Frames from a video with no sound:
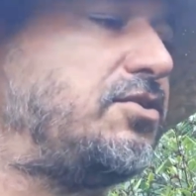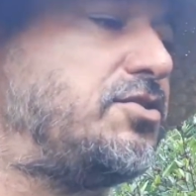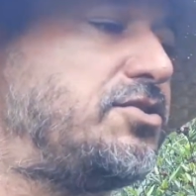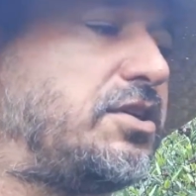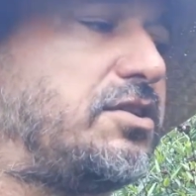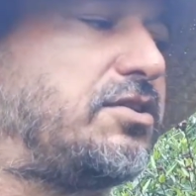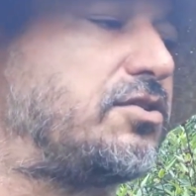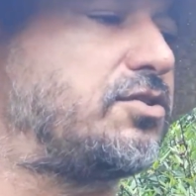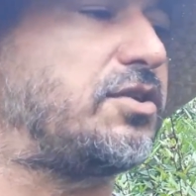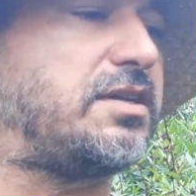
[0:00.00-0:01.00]
do is you can
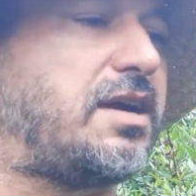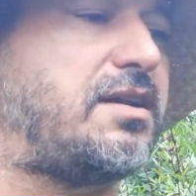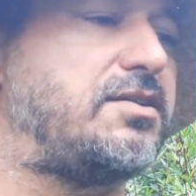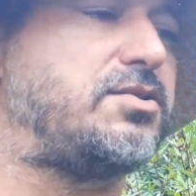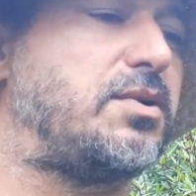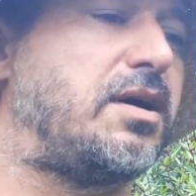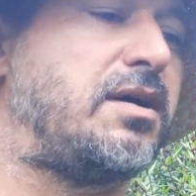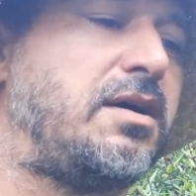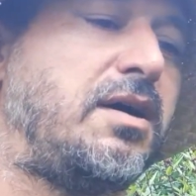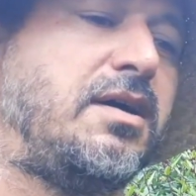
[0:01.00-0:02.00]
cook it down into a
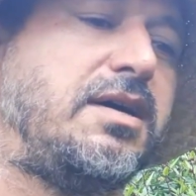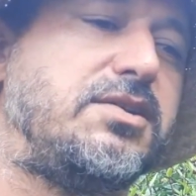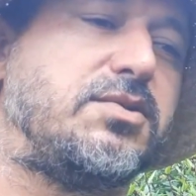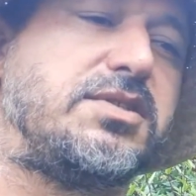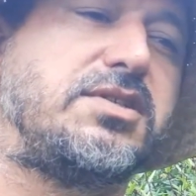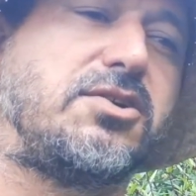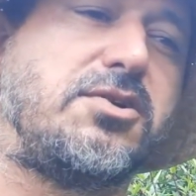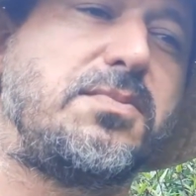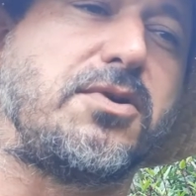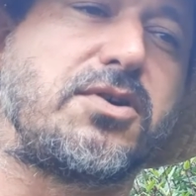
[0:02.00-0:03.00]

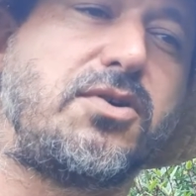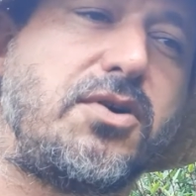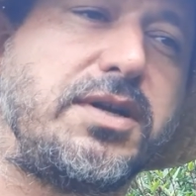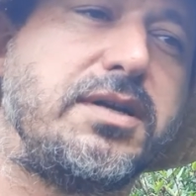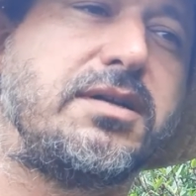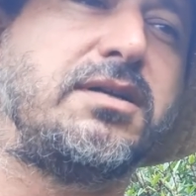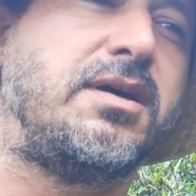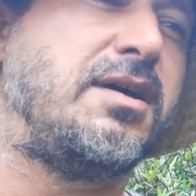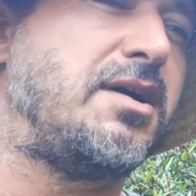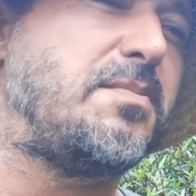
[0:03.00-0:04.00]
syrup or a cordial.
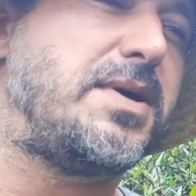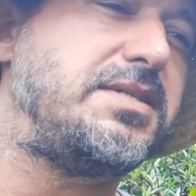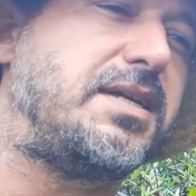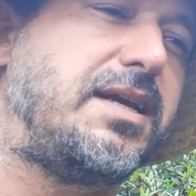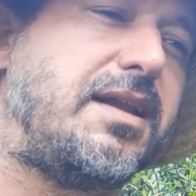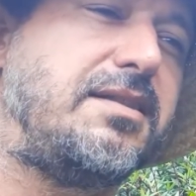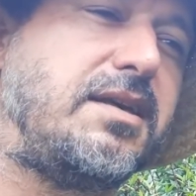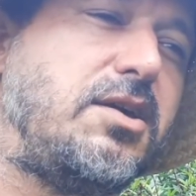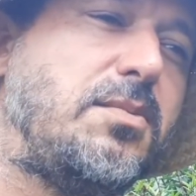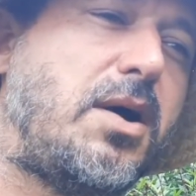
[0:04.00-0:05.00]
Basically
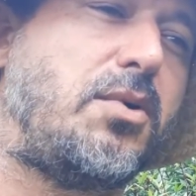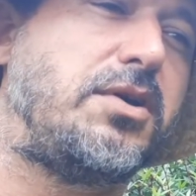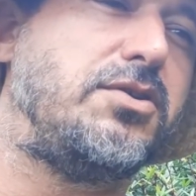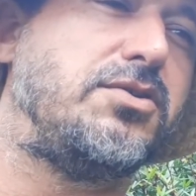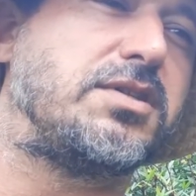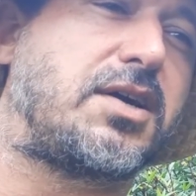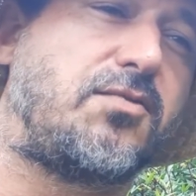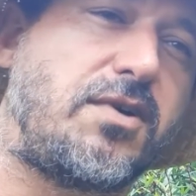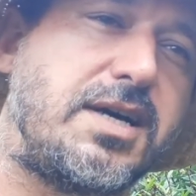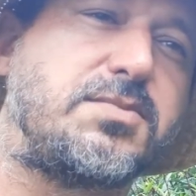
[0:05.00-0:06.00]
anything you might want to use, like a
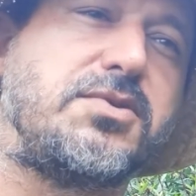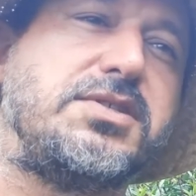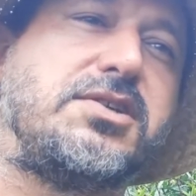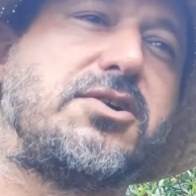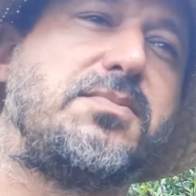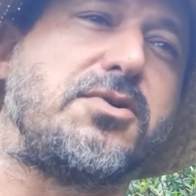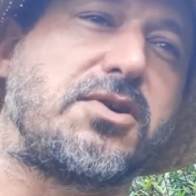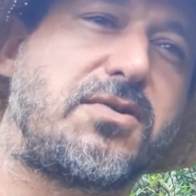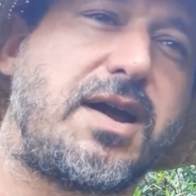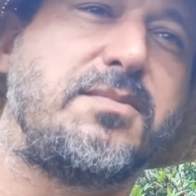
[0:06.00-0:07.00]
raspberry syrup or a
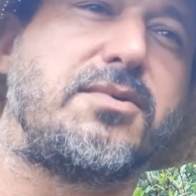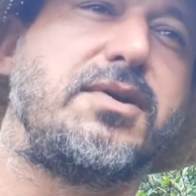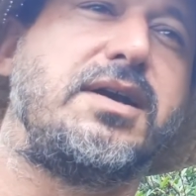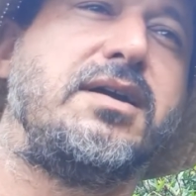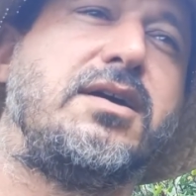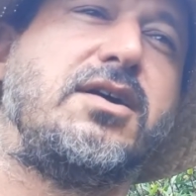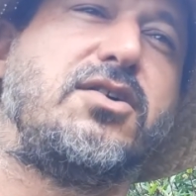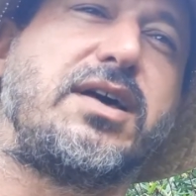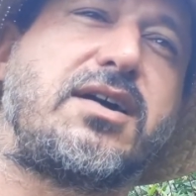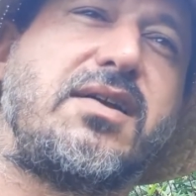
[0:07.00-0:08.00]
cranberry
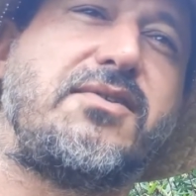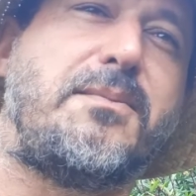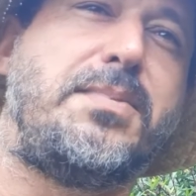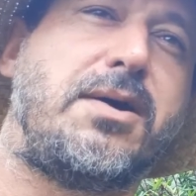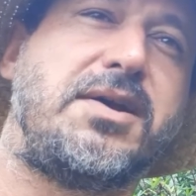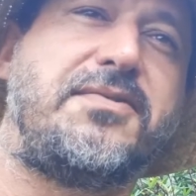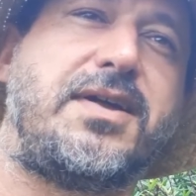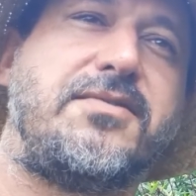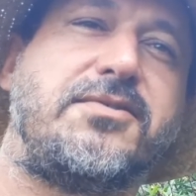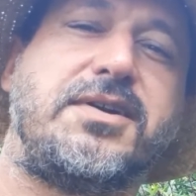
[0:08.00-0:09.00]
or that kind of a berry
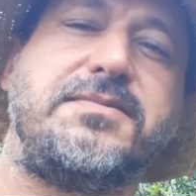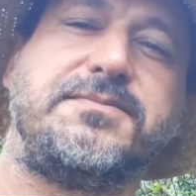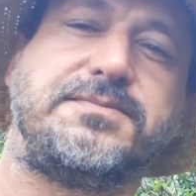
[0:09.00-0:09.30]
flavor in.